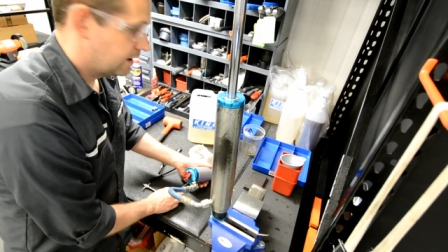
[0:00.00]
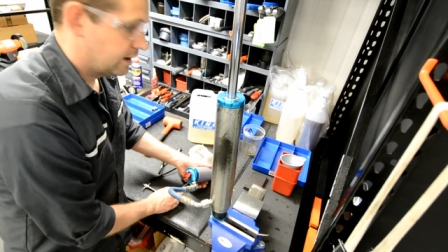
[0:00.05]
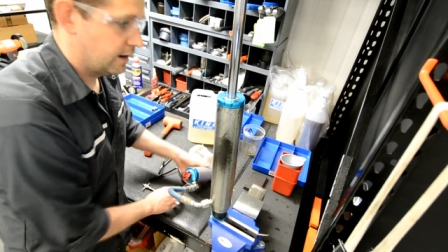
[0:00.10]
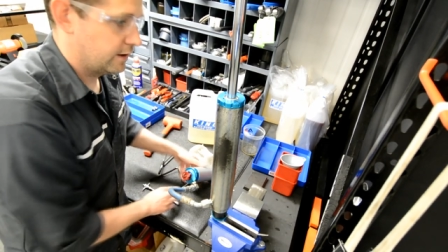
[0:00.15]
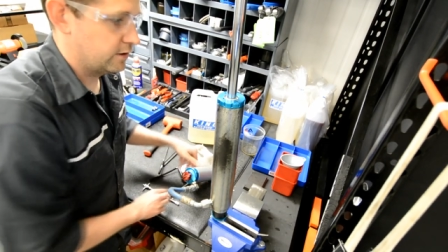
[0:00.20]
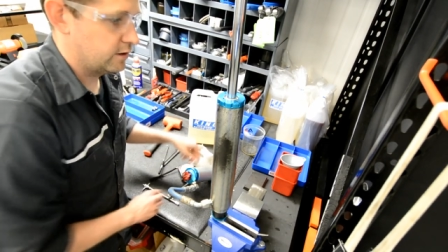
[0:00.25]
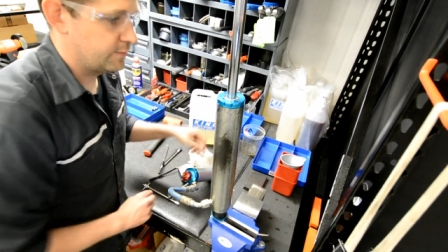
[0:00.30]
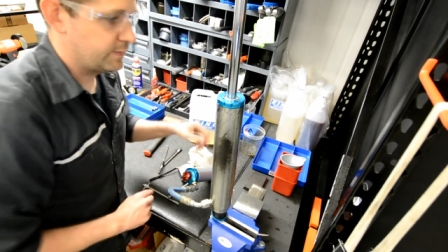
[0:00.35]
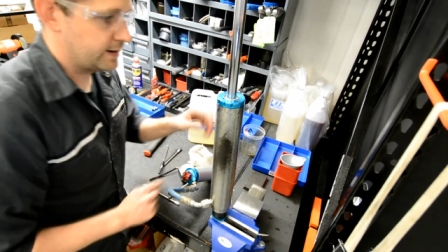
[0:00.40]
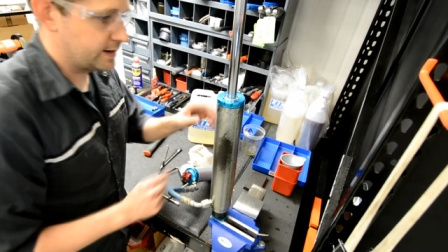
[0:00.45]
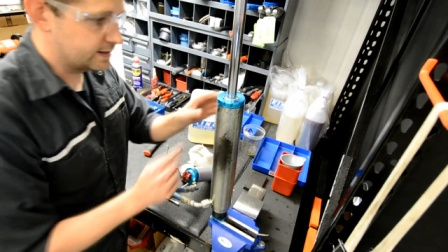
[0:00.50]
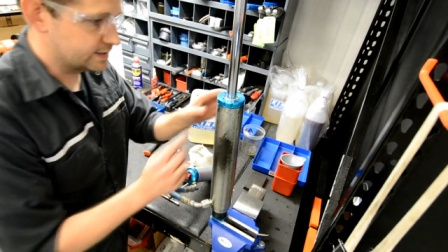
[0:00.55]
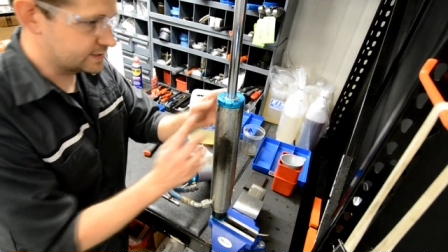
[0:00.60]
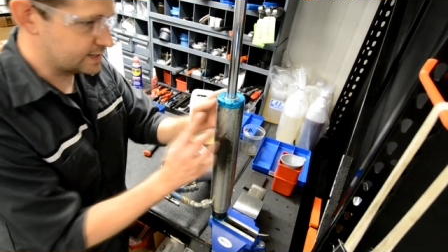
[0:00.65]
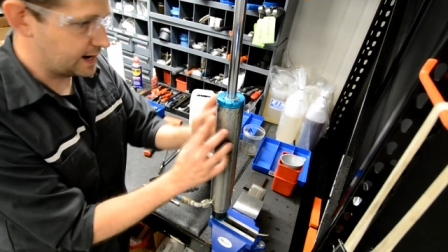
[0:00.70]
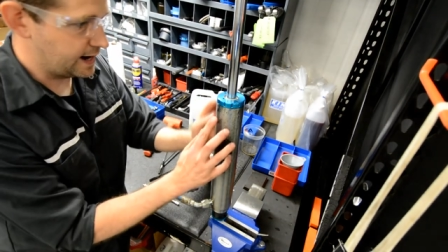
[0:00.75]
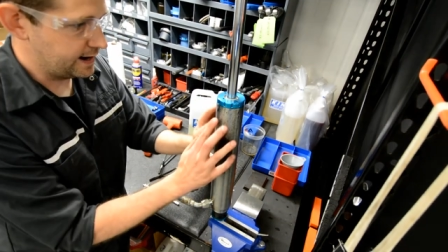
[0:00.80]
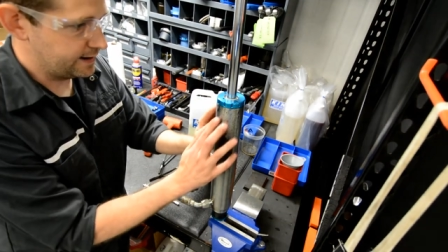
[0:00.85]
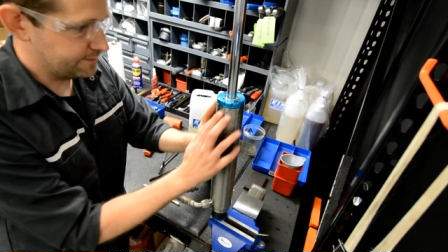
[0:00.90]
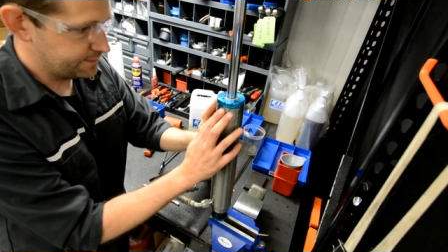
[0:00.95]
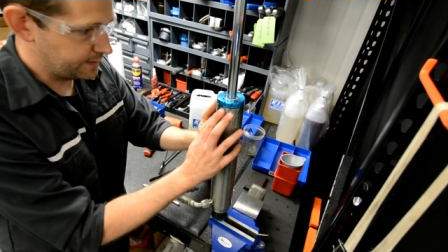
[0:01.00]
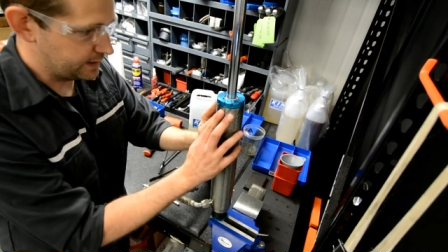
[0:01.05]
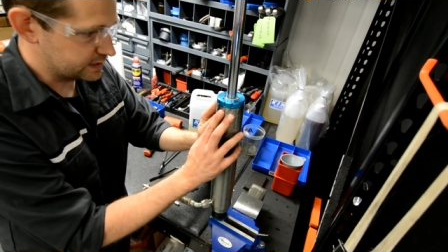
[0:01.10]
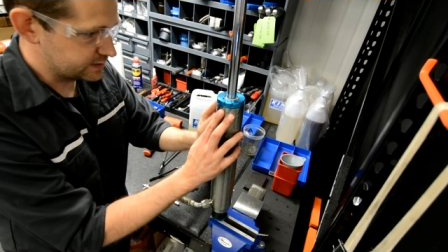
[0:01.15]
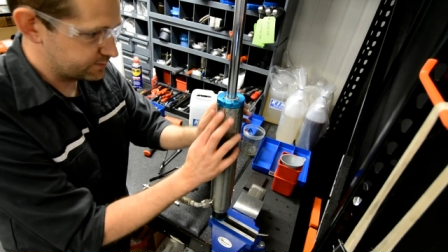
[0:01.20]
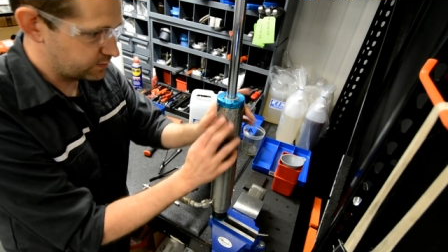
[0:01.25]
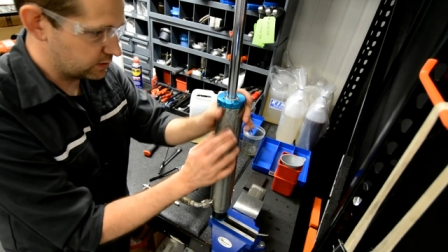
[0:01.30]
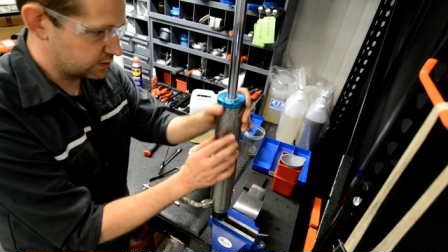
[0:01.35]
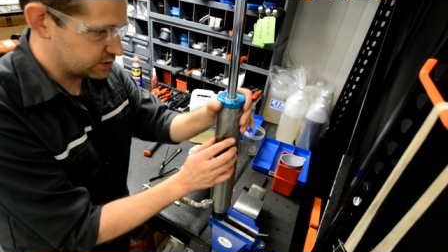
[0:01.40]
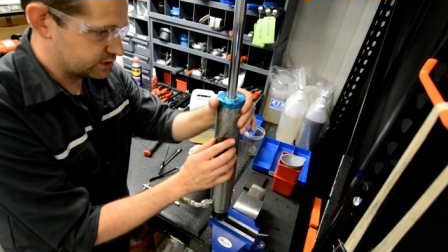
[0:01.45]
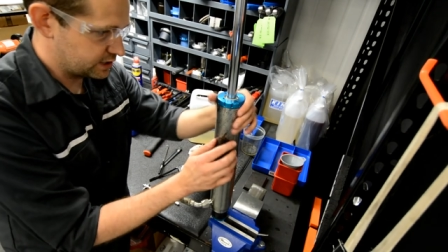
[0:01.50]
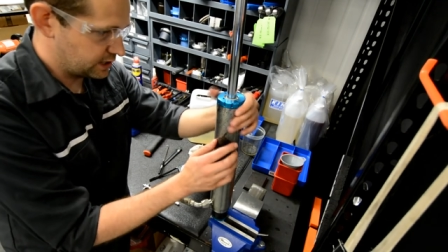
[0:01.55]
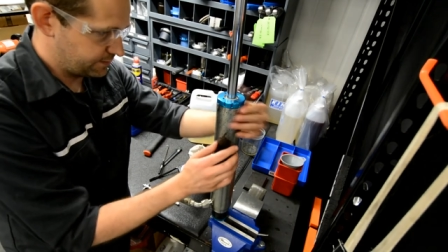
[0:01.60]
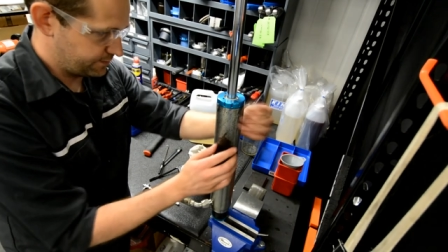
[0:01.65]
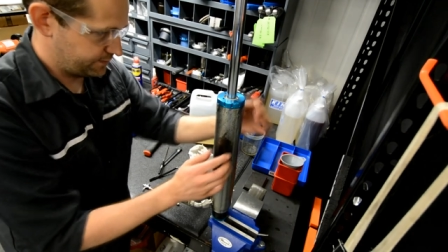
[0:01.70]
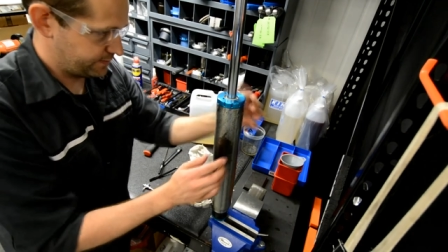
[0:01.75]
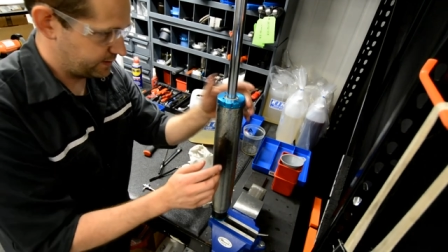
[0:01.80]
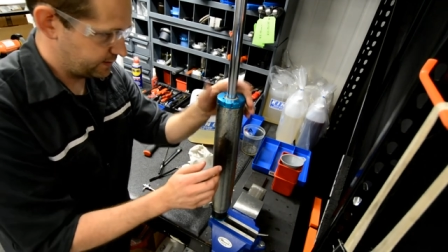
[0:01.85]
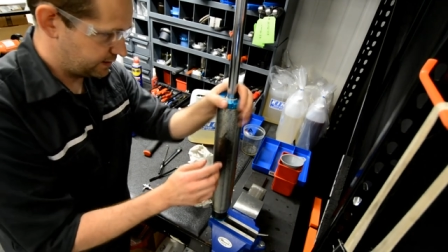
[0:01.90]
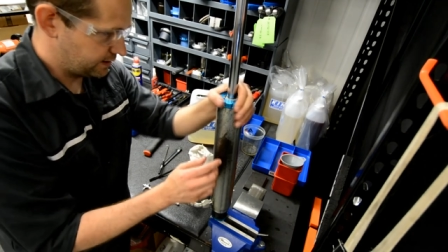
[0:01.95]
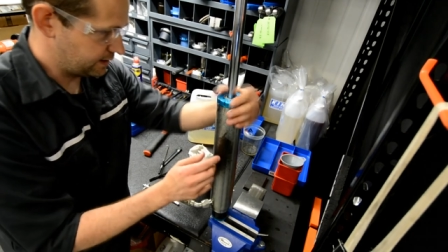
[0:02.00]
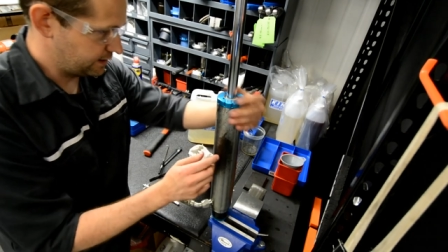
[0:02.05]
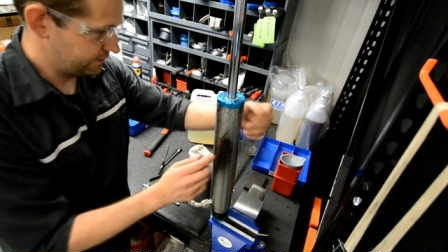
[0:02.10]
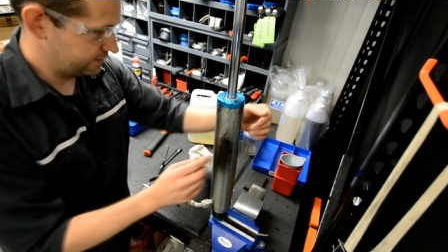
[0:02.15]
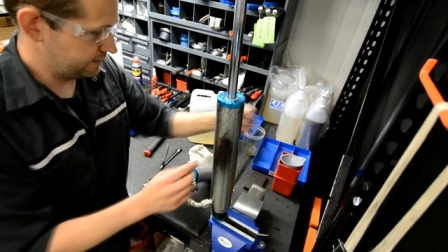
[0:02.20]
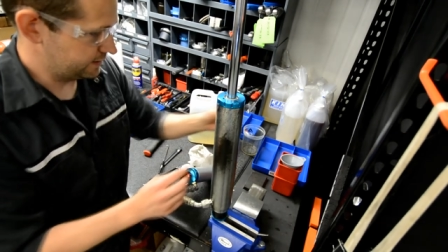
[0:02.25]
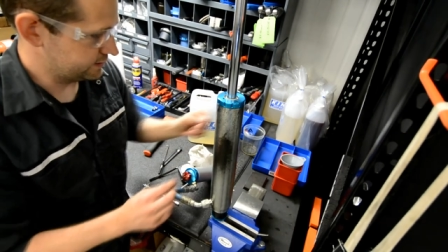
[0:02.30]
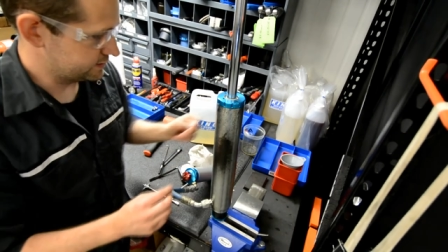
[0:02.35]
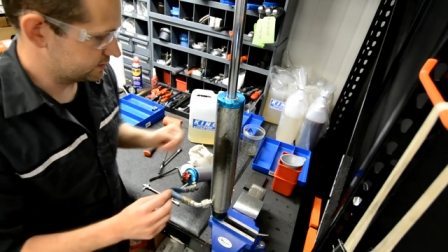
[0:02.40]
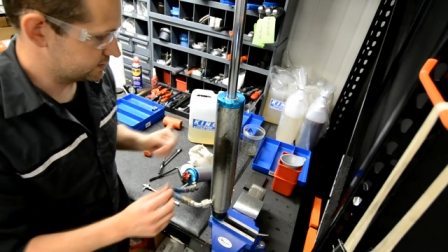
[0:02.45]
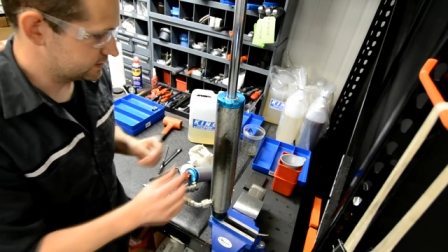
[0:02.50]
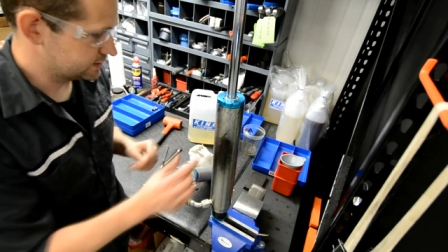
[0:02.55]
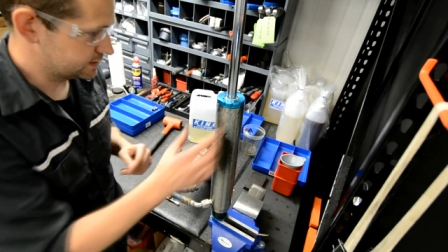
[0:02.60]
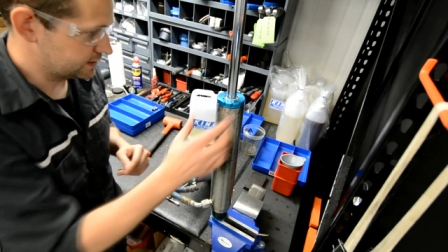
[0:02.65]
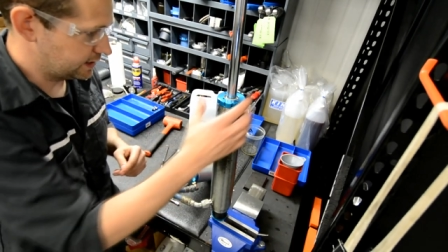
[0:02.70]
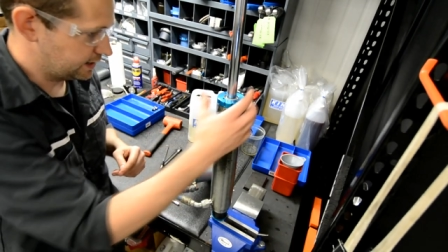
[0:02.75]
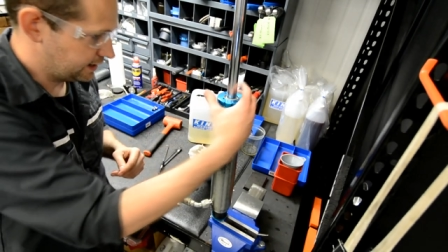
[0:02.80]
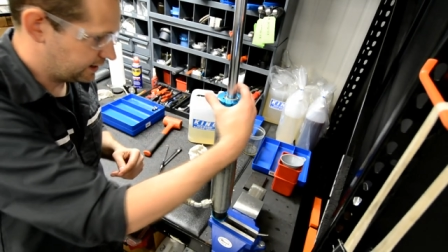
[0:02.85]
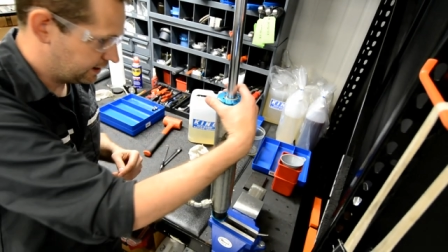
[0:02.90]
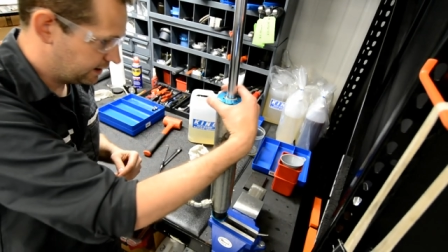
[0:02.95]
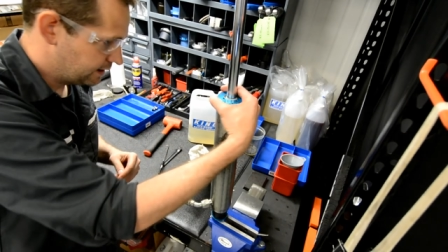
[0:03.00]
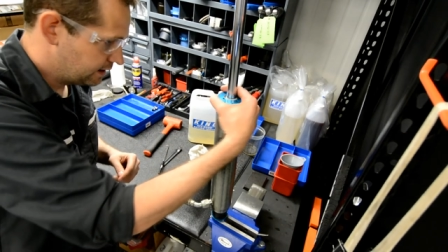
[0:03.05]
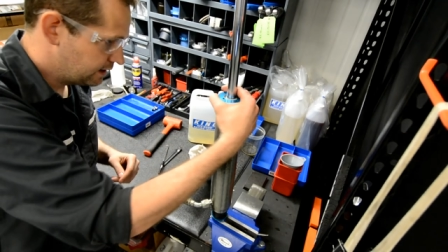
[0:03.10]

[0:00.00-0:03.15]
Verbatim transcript: hundred P S I, it's pushed up on this uh,